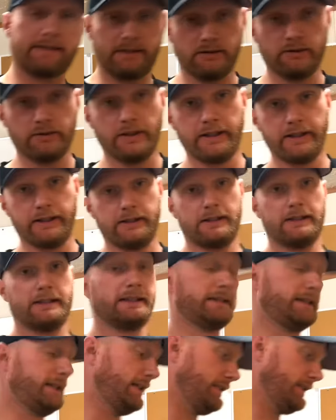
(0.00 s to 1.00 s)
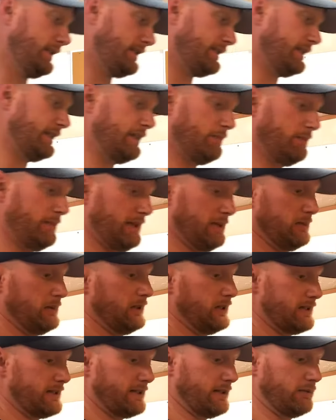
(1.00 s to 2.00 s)
run it, like I said, it's to get
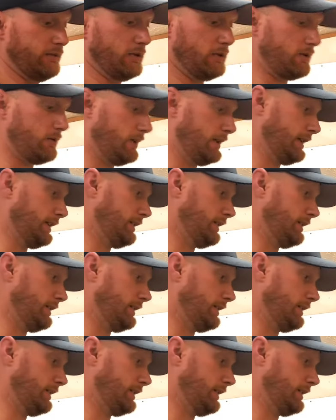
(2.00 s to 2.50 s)
minimalistic real quick.